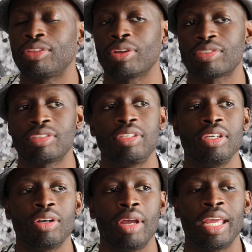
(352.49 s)
there's
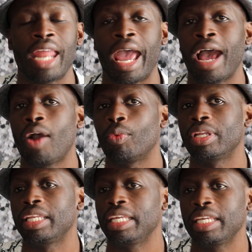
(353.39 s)
still an hour
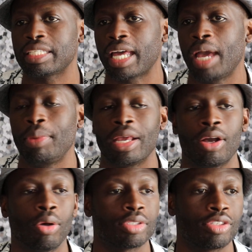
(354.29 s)
lead time that
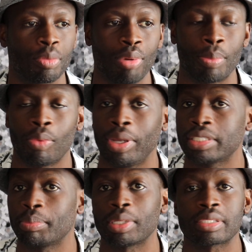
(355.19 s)
goes into
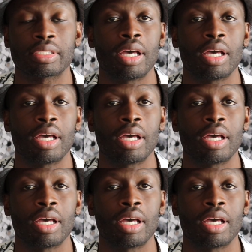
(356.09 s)
preparation because